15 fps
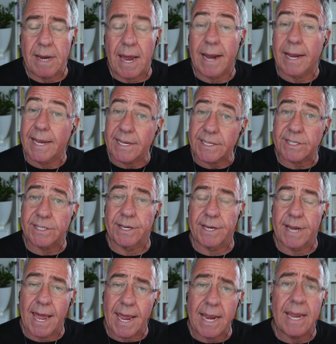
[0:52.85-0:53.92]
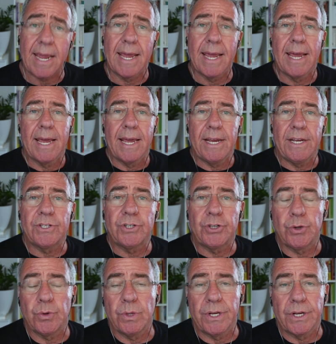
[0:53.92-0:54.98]
Our guest today is
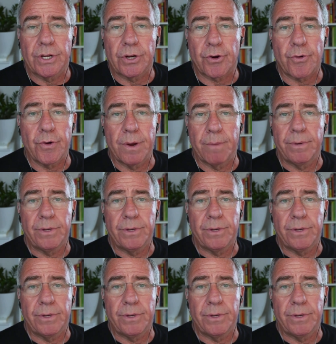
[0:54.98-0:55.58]
Julian Cribb,